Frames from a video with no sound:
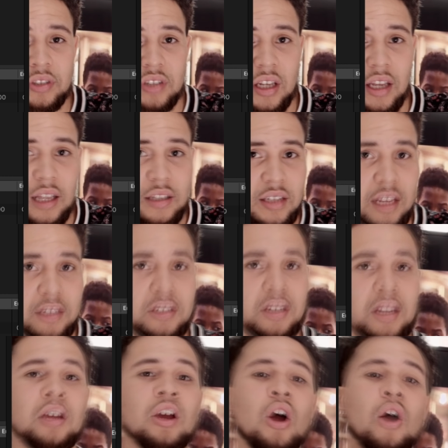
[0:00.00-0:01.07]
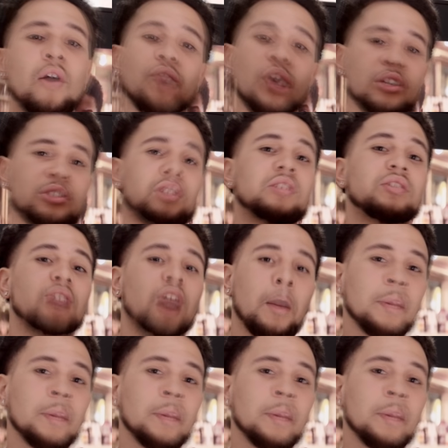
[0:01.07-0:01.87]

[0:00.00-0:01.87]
the effect goes from 0